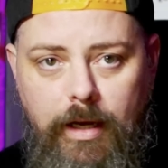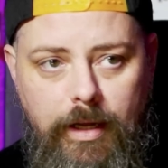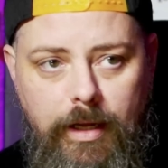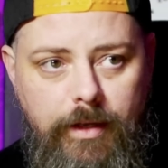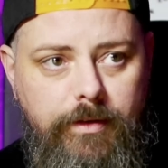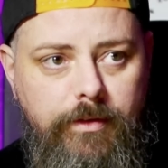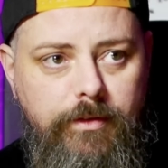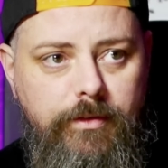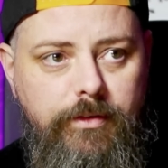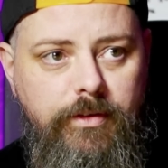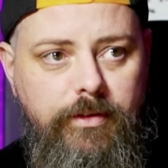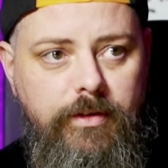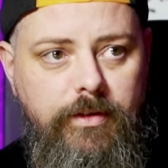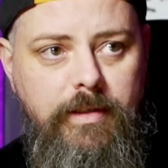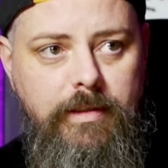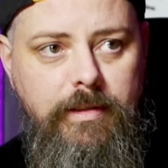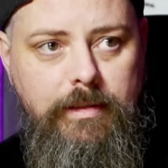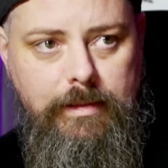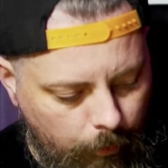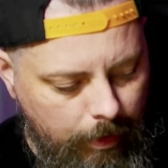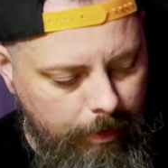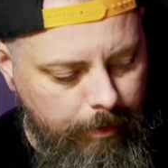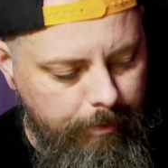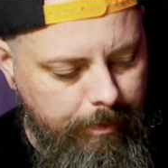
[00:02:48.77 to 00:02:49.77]
And
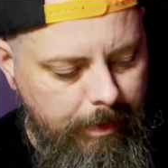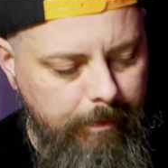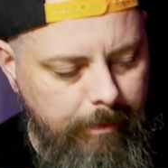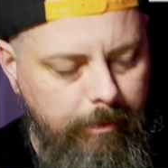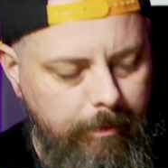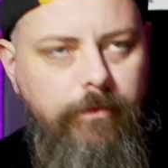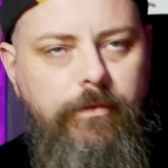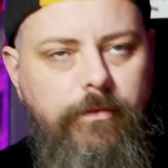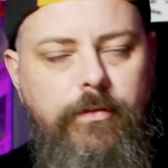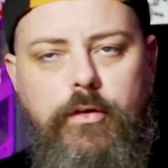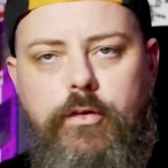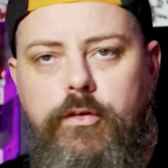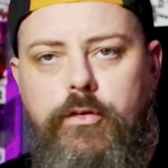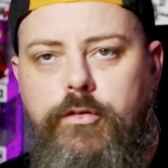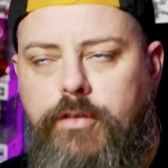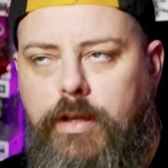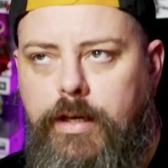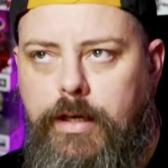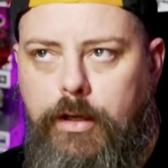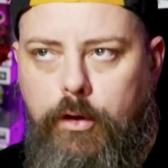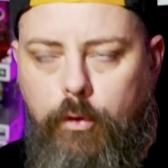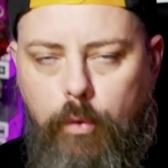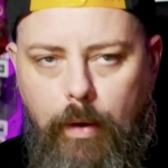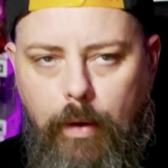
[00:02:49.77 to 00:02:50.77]
when people first
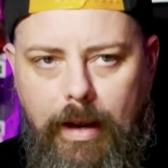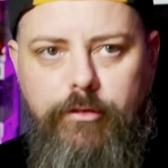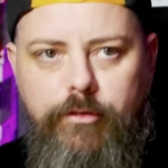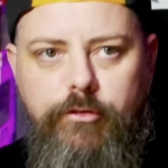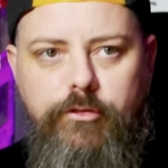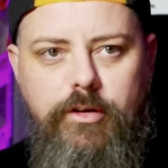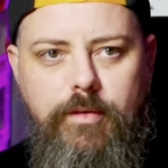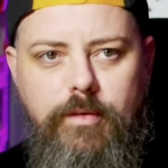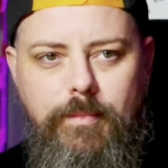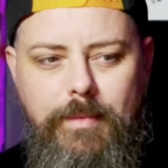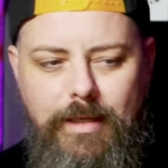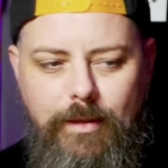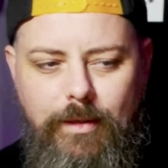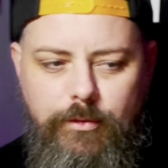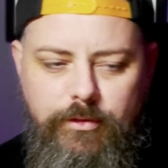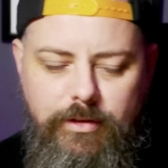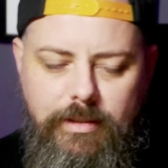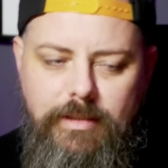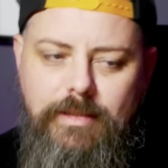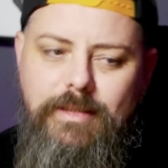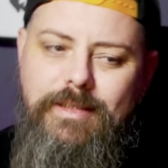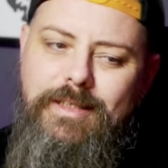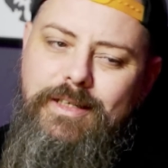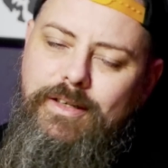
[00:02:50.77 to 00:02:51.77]
started questioning me, I was
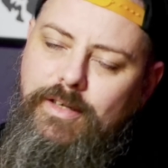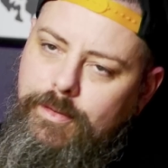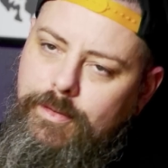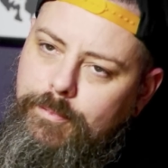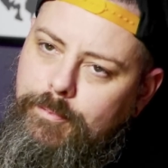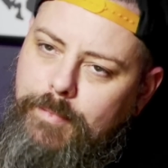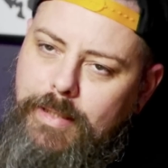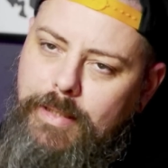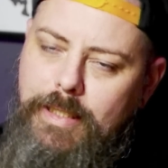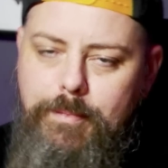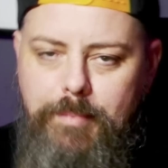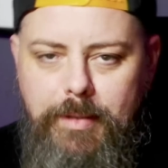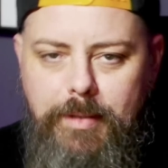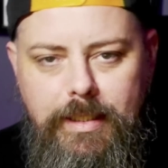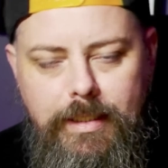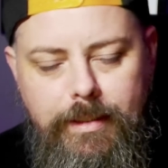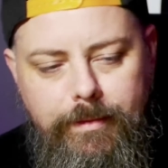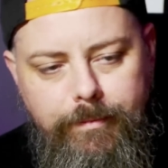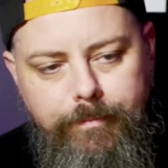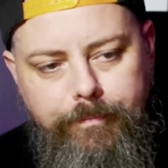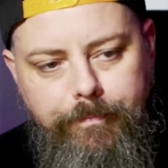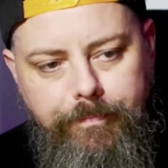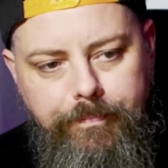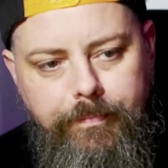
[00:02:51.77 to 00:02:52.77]
like, all right,
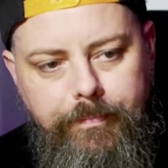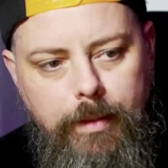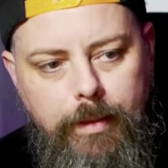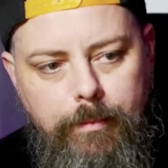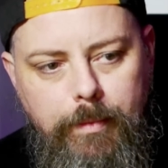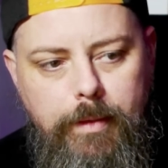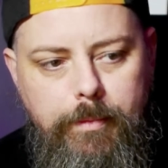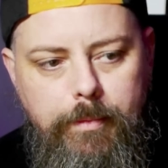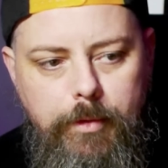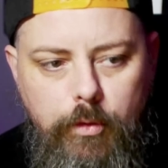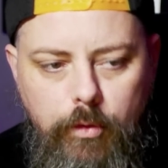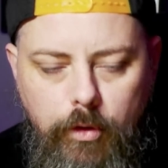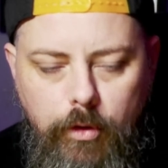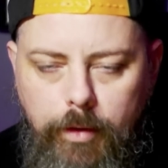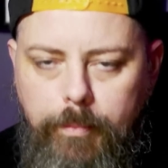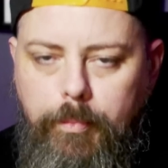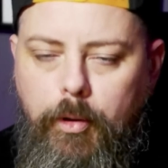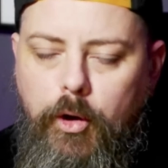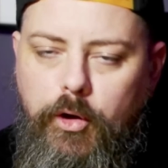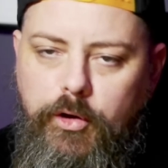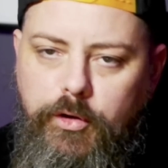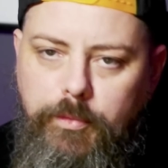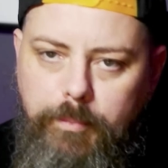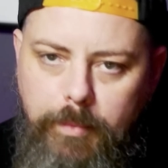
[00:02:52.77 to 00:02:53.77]
maybe you got a
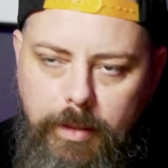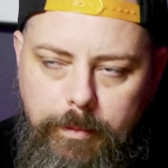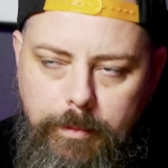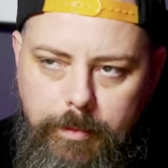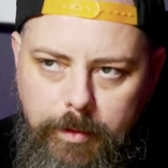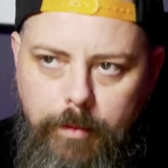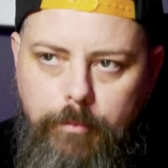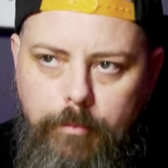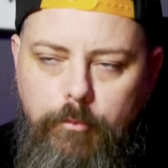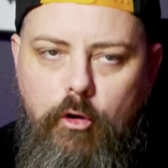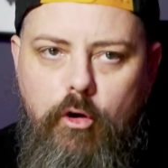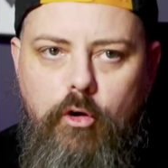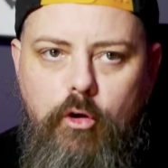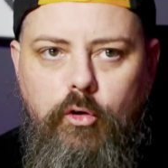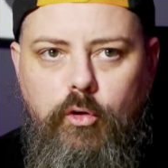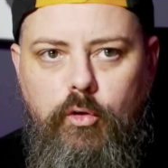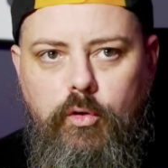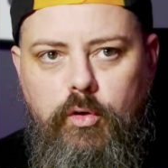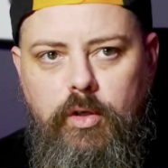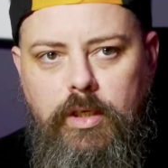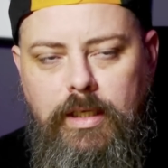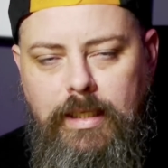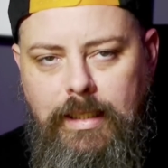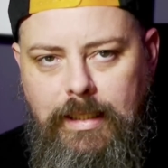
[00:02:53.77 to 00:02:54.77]
point, maybe I'm
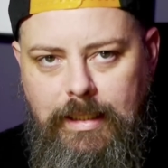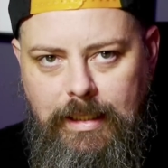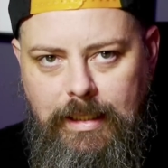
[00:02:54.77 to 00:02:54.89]
wrong.